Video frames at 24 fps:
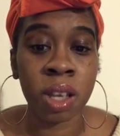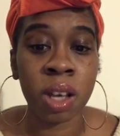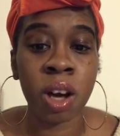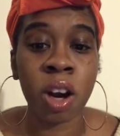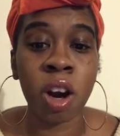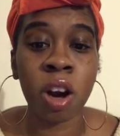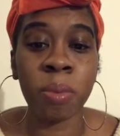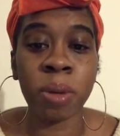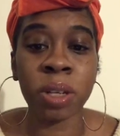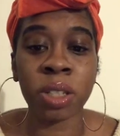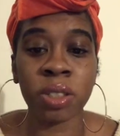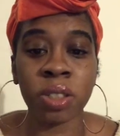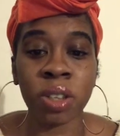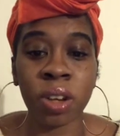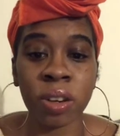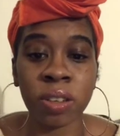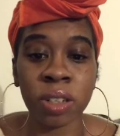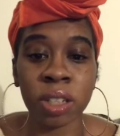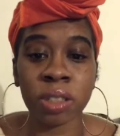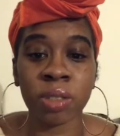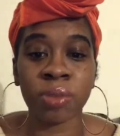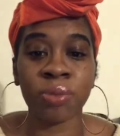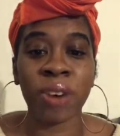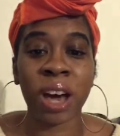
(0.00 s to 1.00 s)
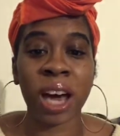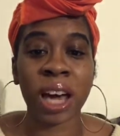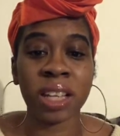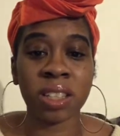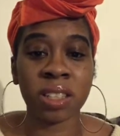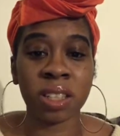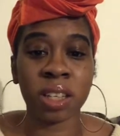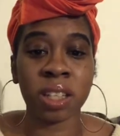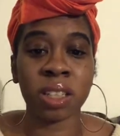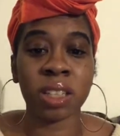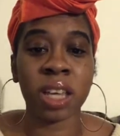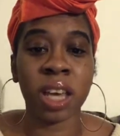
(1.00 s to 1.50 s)
Oh, Moderna's
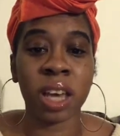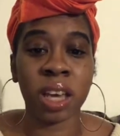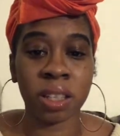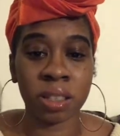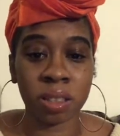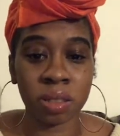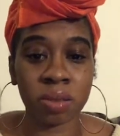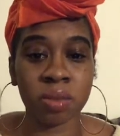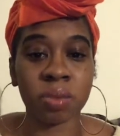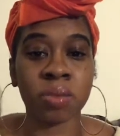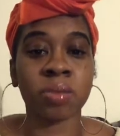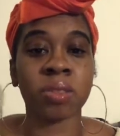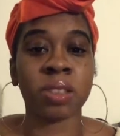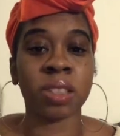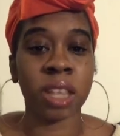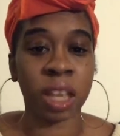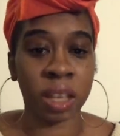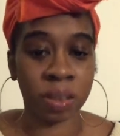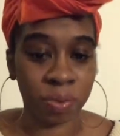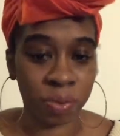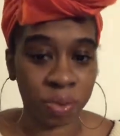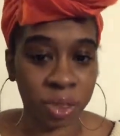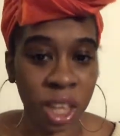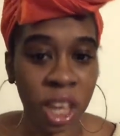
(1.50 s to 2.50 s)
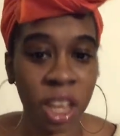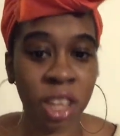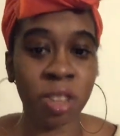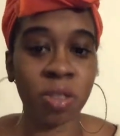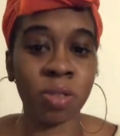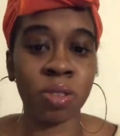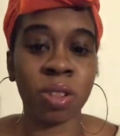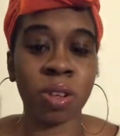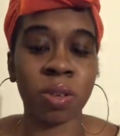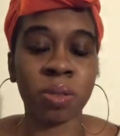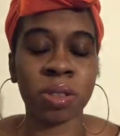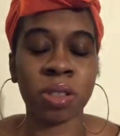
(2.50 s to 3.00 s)
Pfizer. Yeah. Thank you,
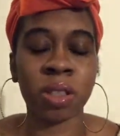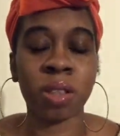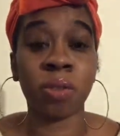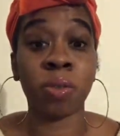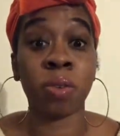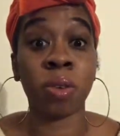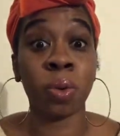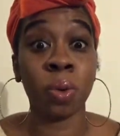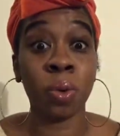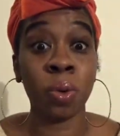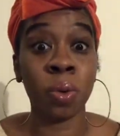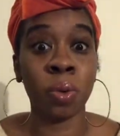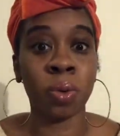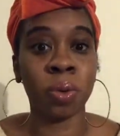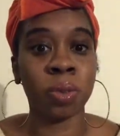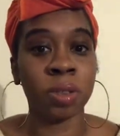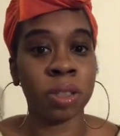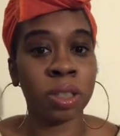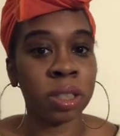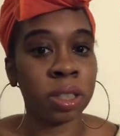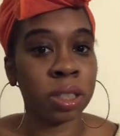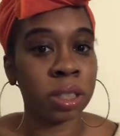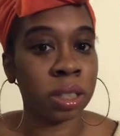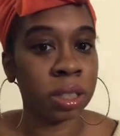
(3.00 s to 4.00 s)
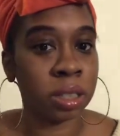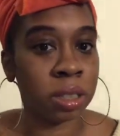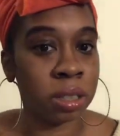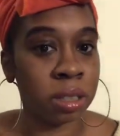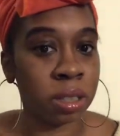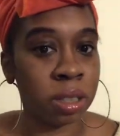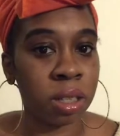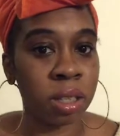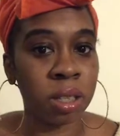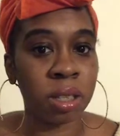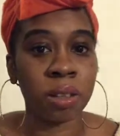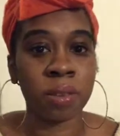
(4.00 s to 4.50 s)
Joseph. Whew. Because
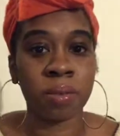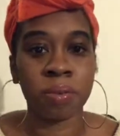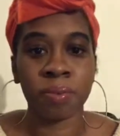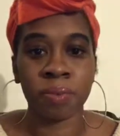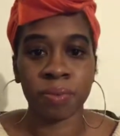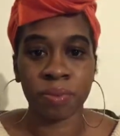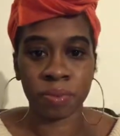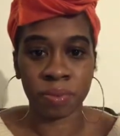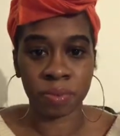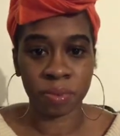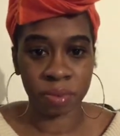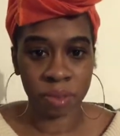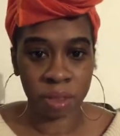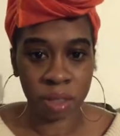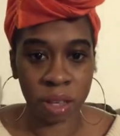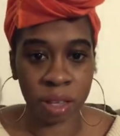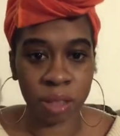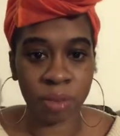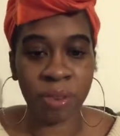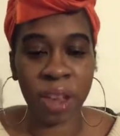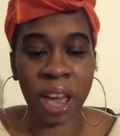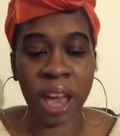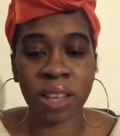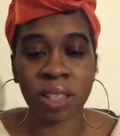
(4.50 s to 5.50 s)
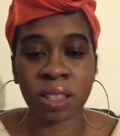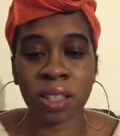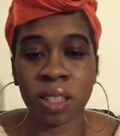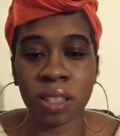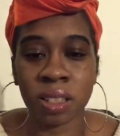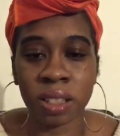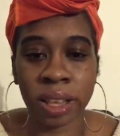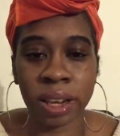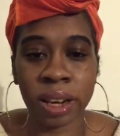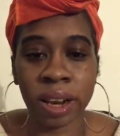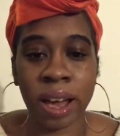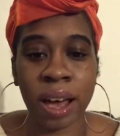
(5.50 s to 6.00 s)
there's vaccines
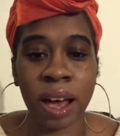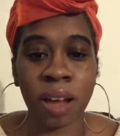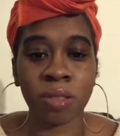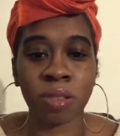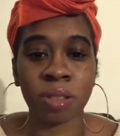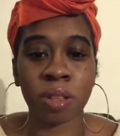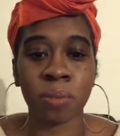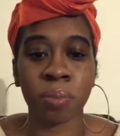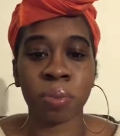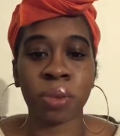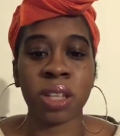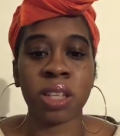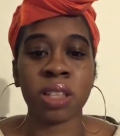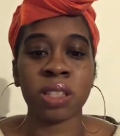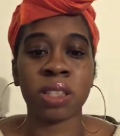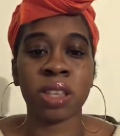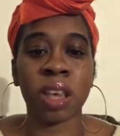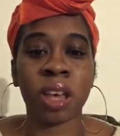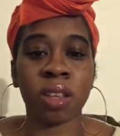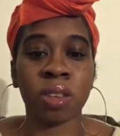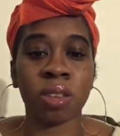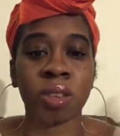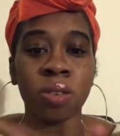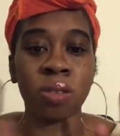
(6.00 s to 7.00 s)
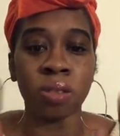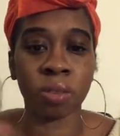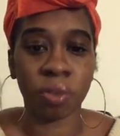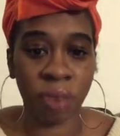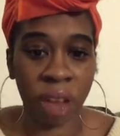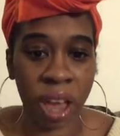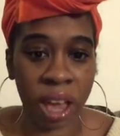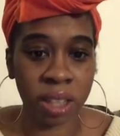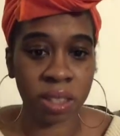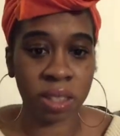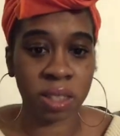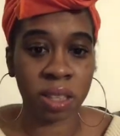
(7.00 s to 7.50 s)
that are out, so please take those
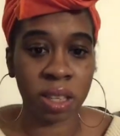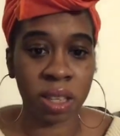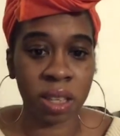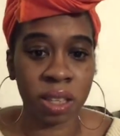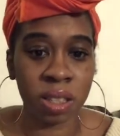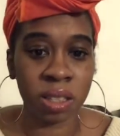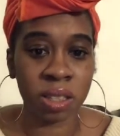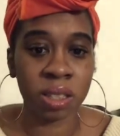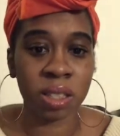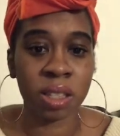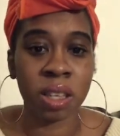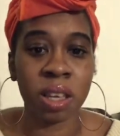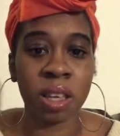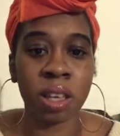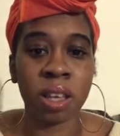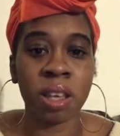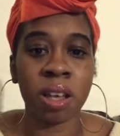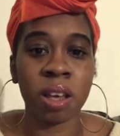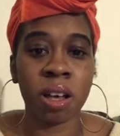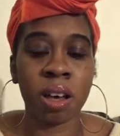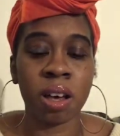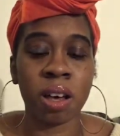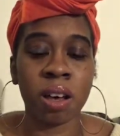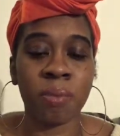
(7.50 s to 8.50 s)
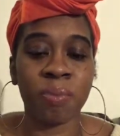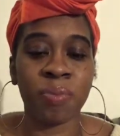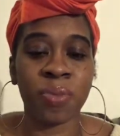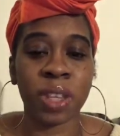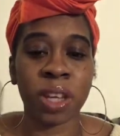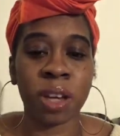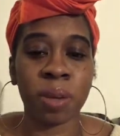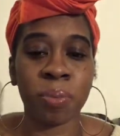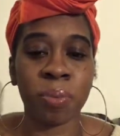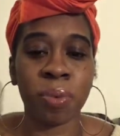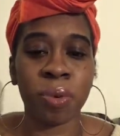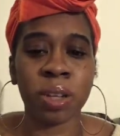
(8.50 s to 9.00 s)
vaccines.
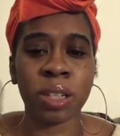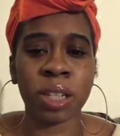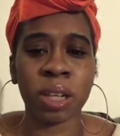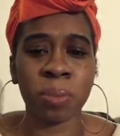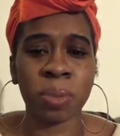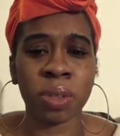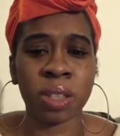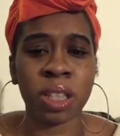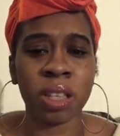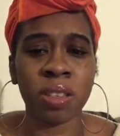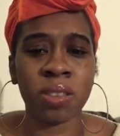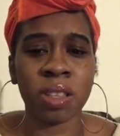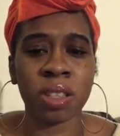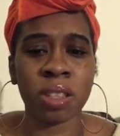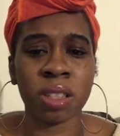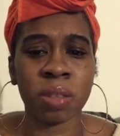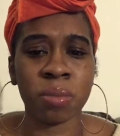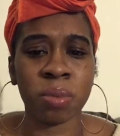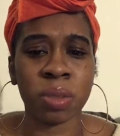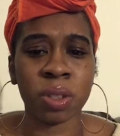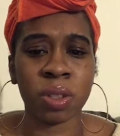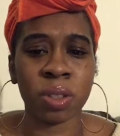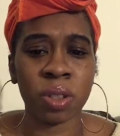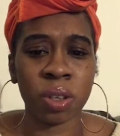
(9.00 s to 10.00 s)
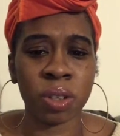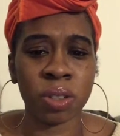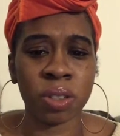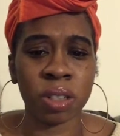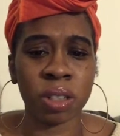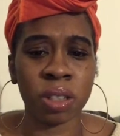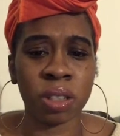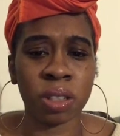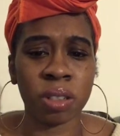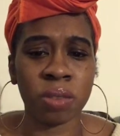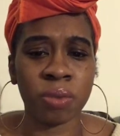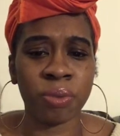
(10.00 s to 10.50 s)
Their point, I believe, is the
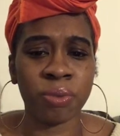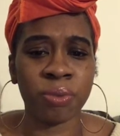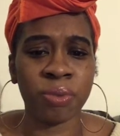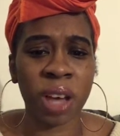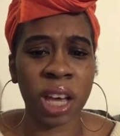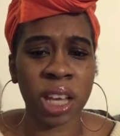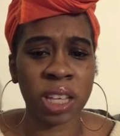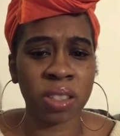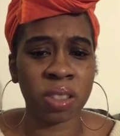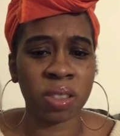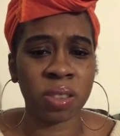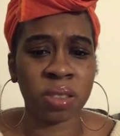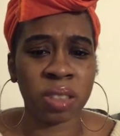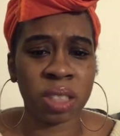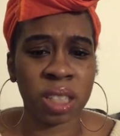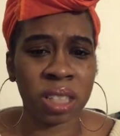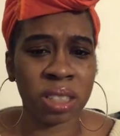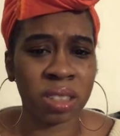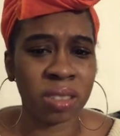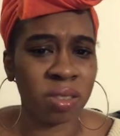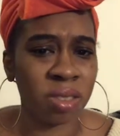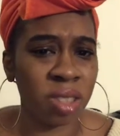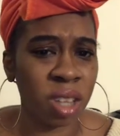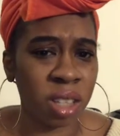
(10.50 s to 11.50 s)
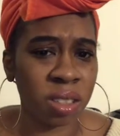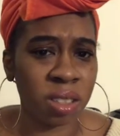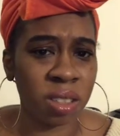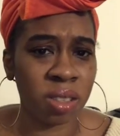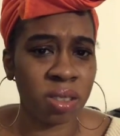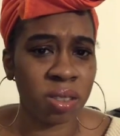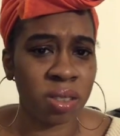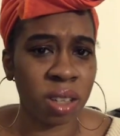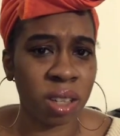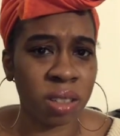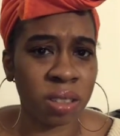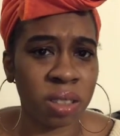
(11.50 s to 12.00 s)
Moderna, Pfizer, and then
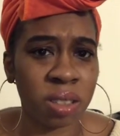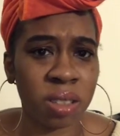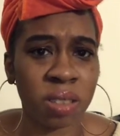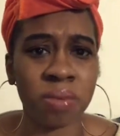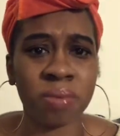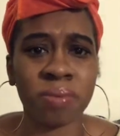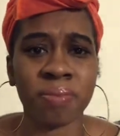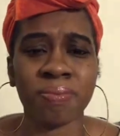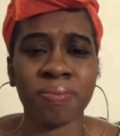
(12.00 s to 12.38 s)
Johnson & Johnson.